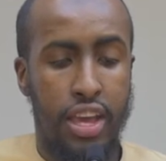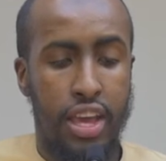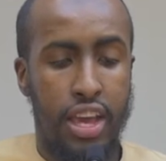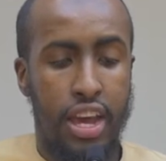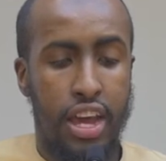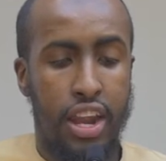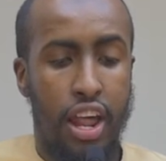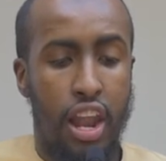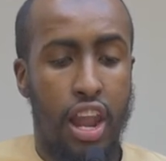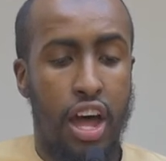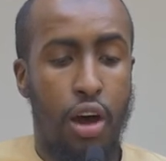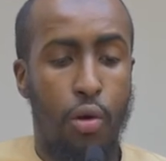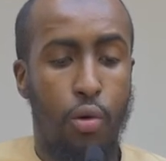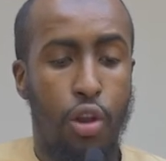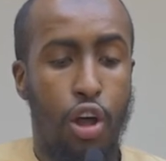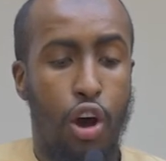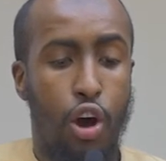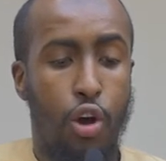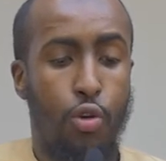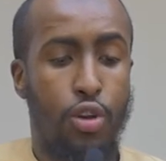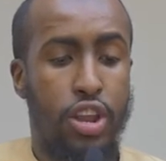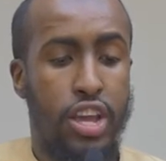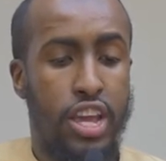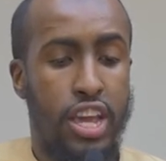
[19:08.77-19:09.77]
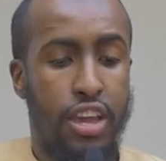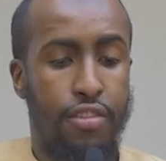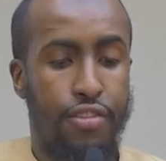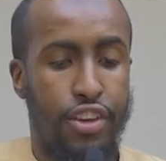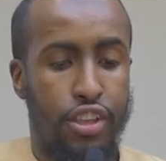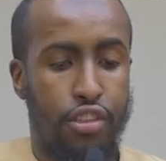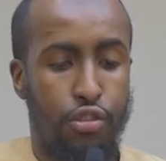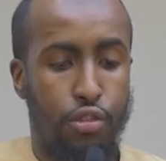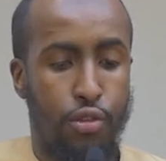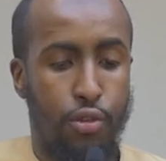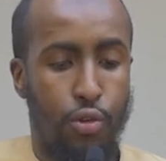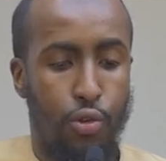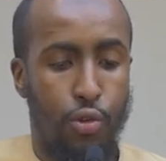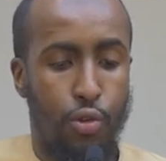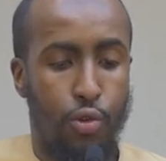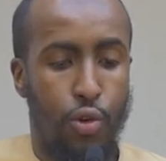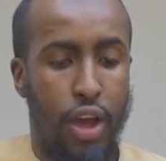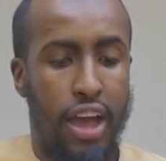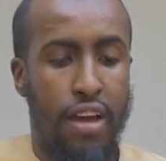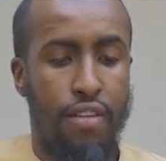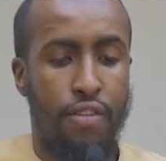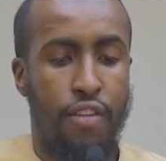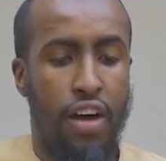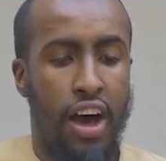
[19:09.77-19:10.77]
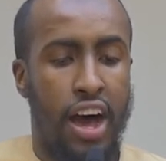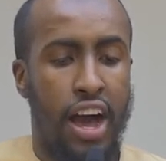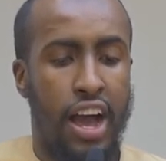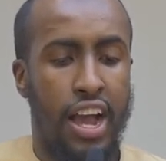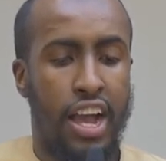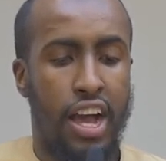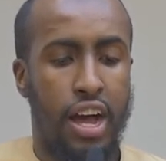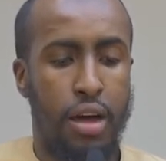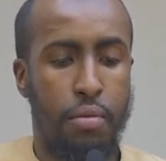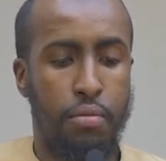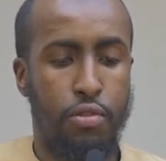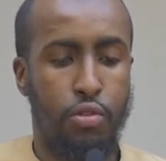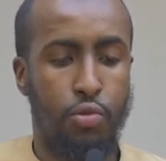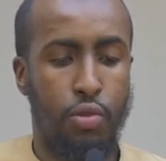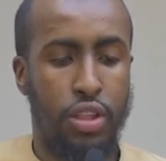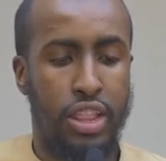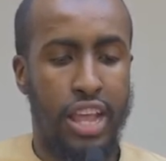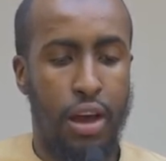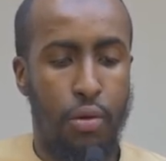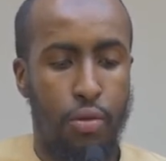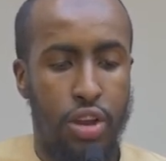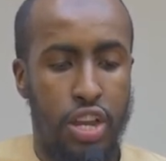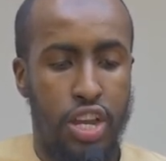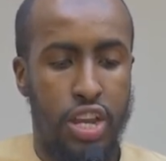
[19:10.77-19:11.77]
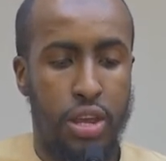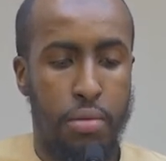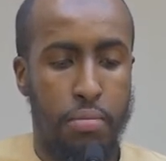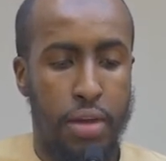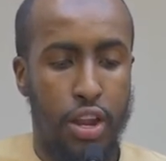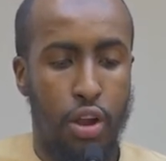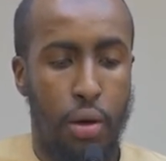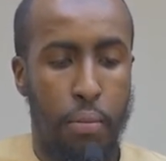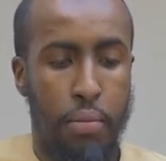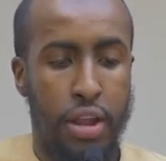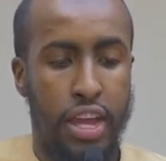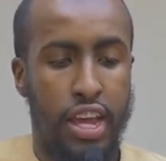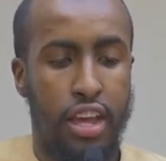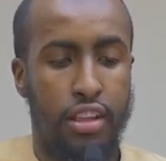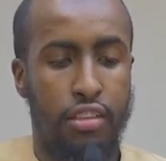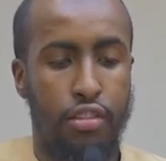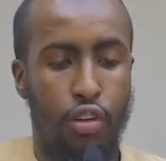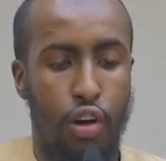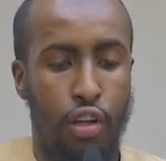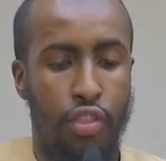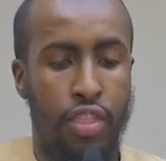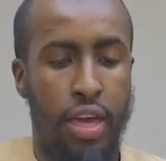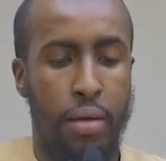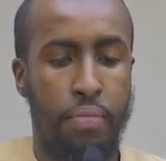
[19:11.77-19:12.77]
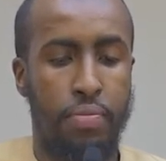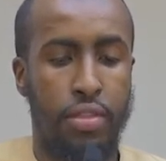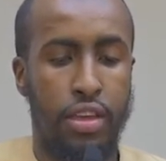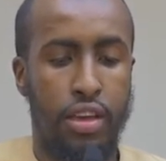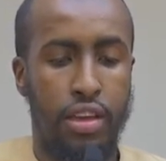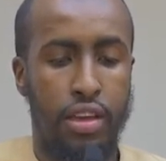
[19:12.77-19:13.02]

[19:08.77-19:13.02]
and Allah will only give it to whoever comes with that which He made obligatory on them